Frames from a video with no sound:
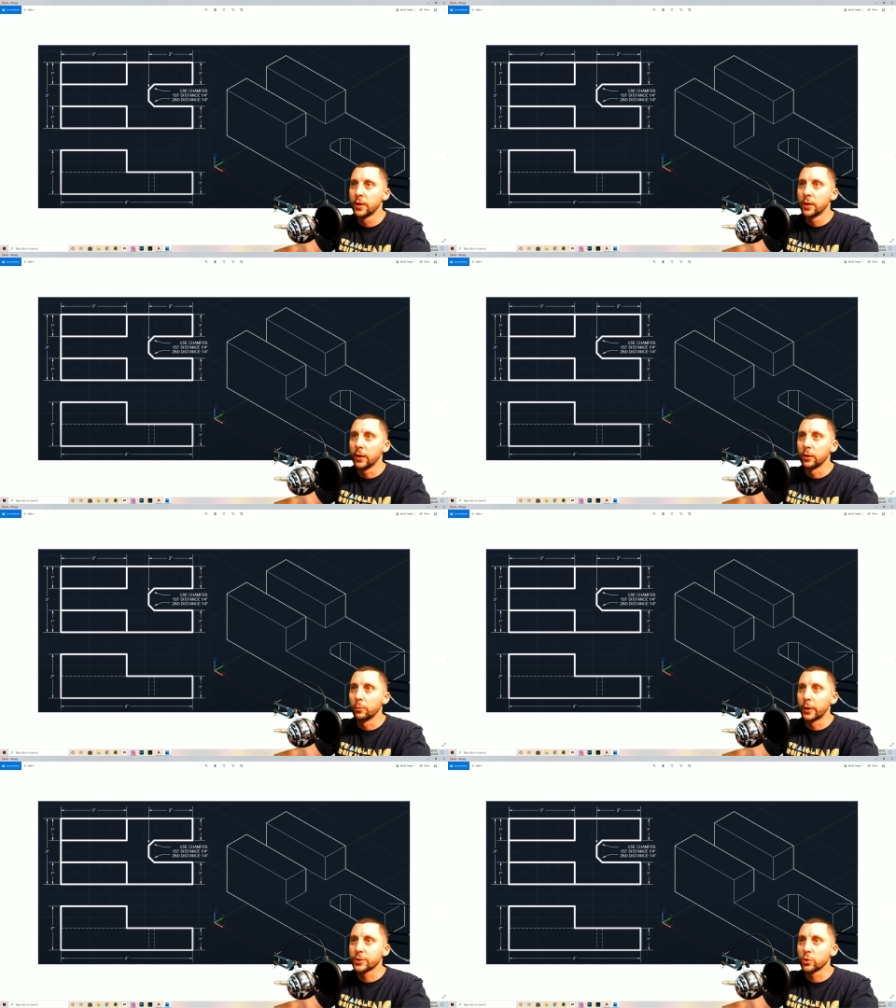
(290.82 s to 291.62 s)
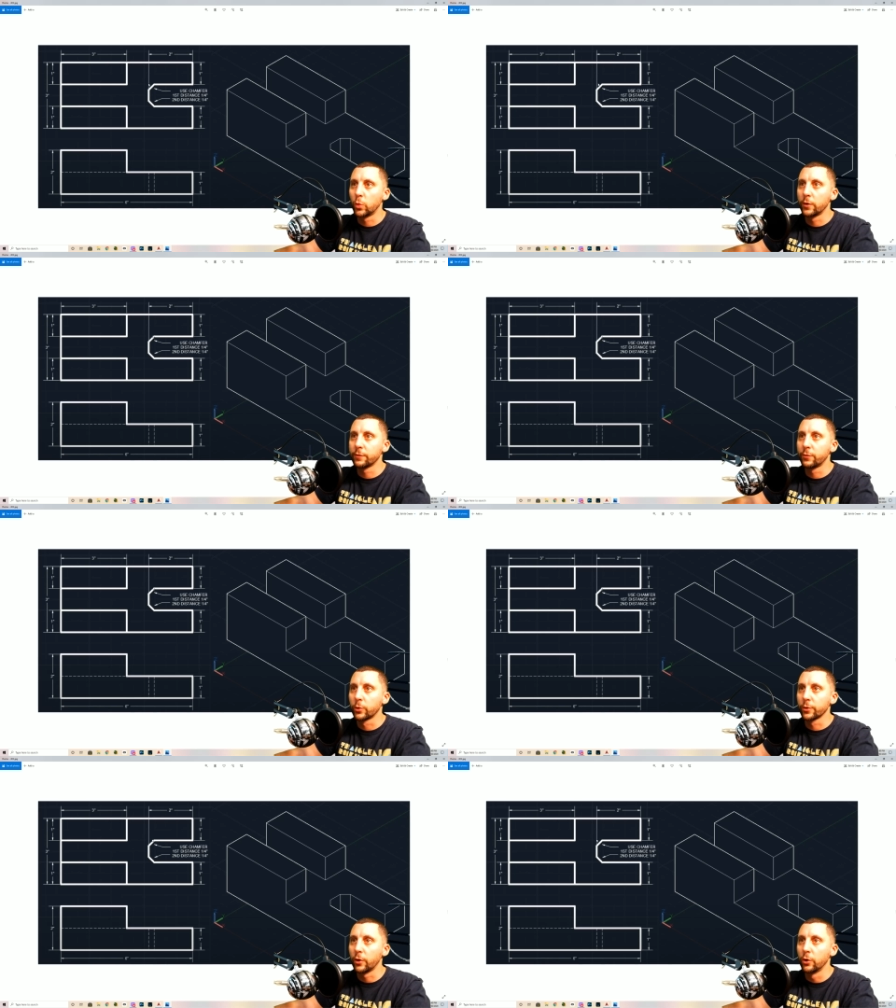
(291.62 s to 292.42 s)
it'll measure one
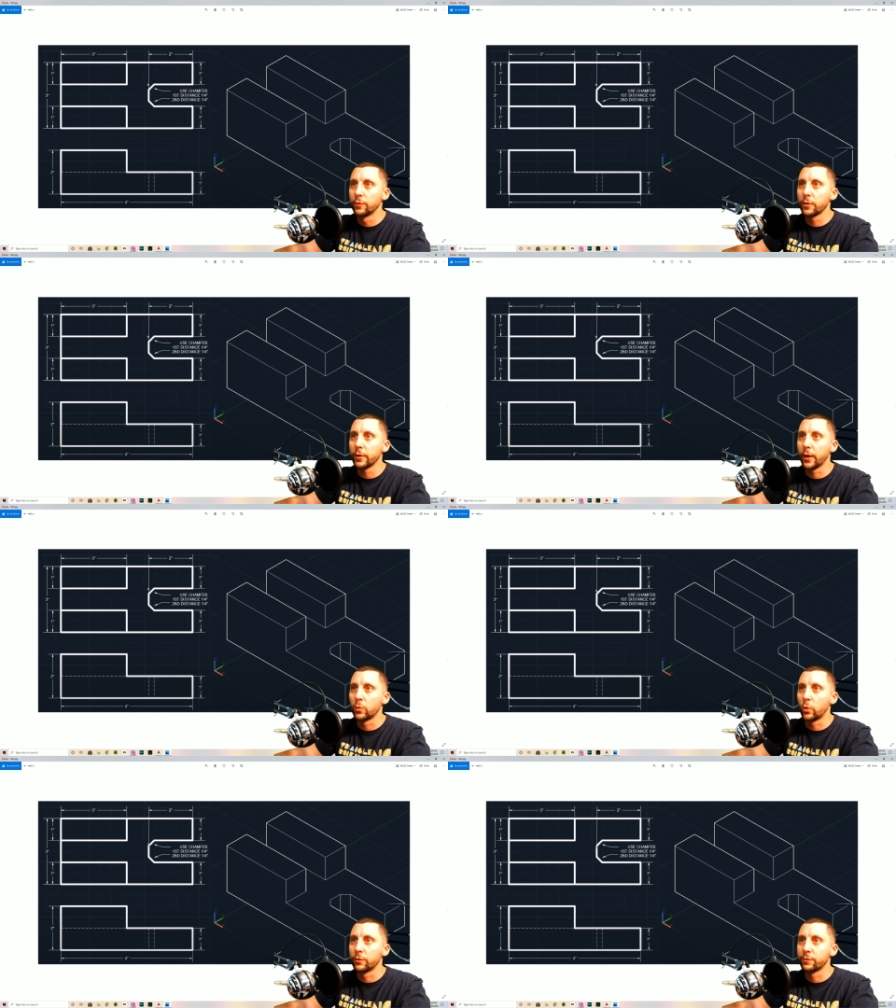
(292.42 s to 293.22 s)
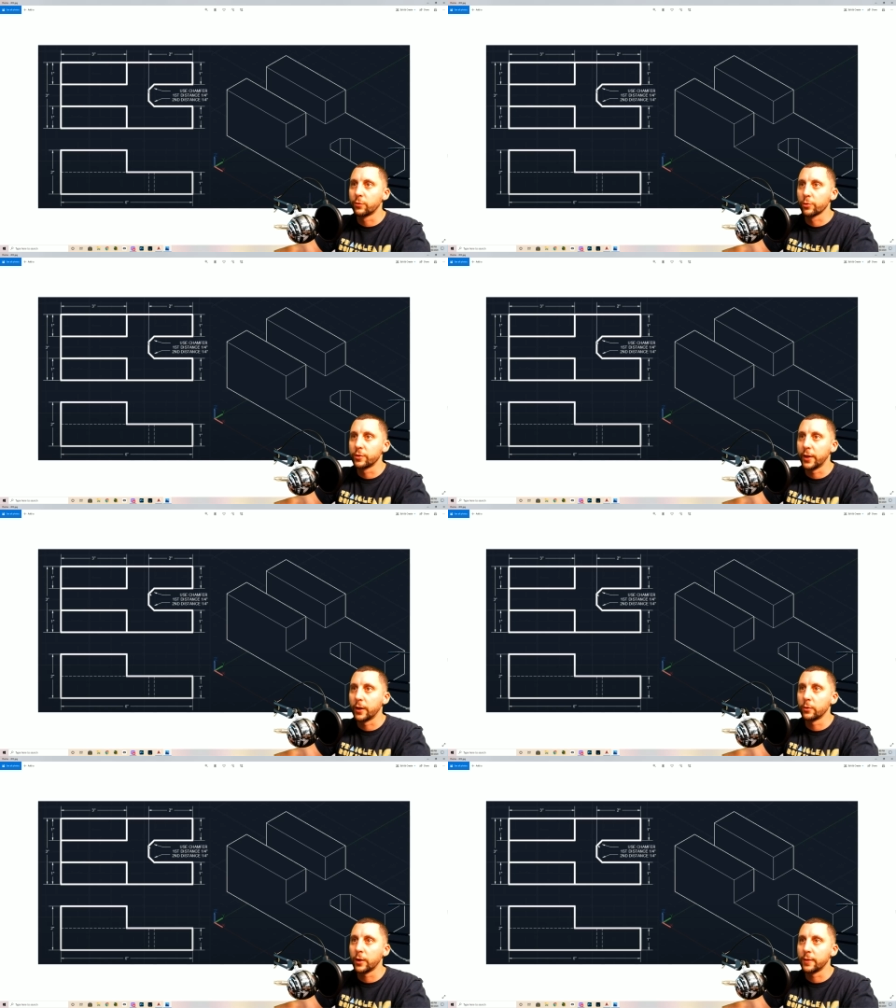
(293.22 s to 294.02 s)
fourth over and one fourth
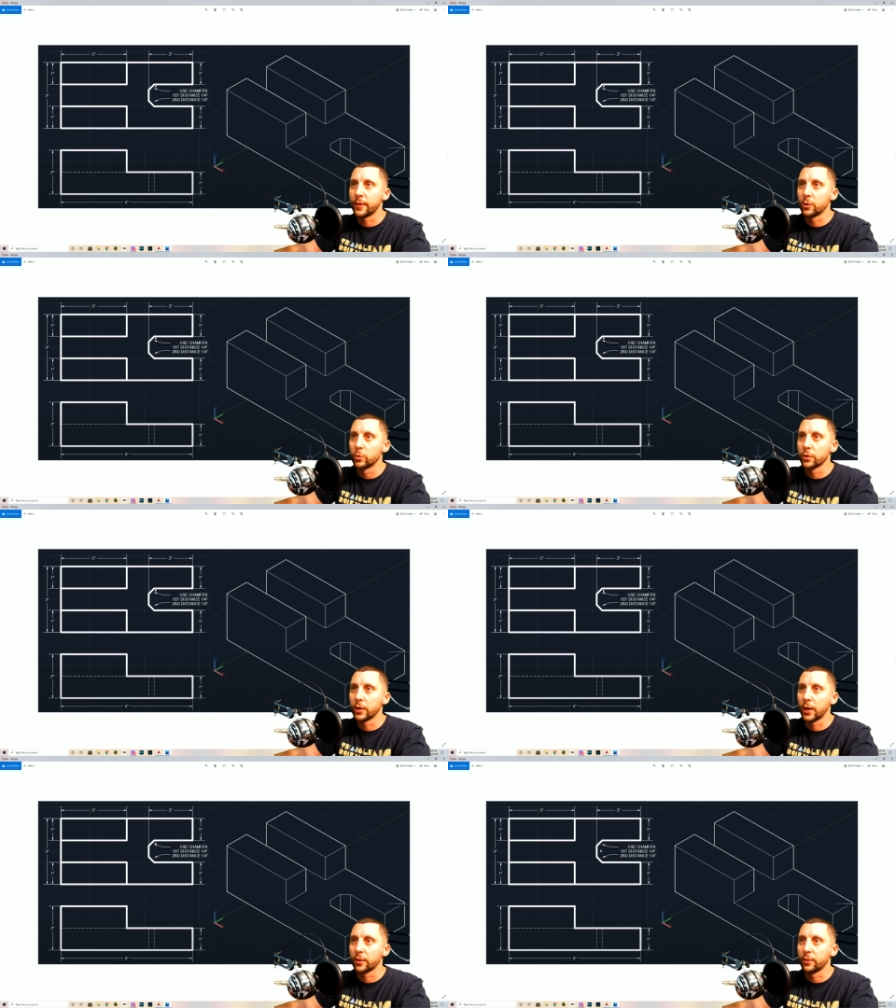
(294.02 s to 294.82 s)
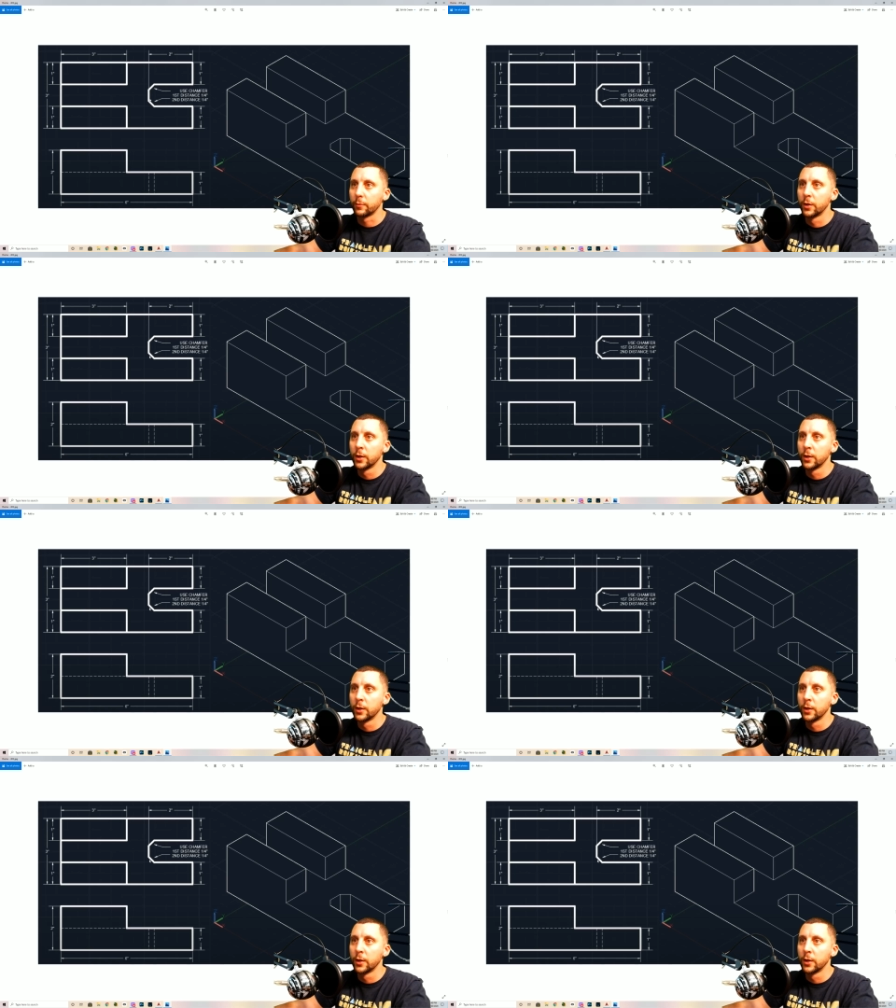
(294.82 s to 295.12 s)
down and then it will connect them